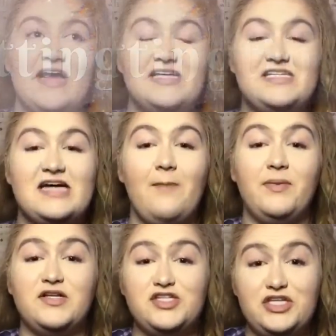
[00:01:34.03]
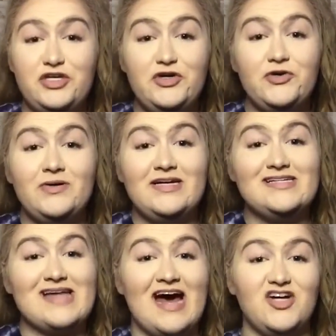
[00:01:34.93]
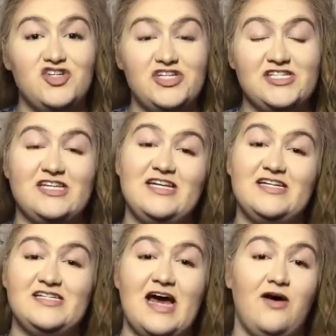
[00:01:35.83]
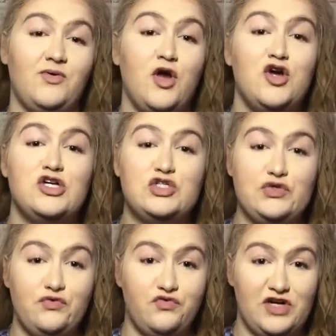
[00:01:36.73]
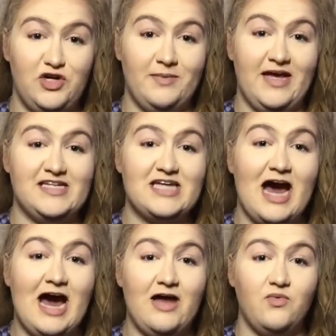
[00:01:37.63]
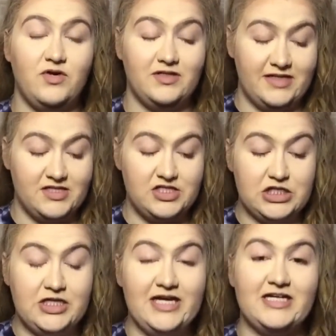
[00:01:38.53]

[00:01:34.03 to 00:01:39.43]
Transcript: Step two is actually sitting down to film it. I will insert a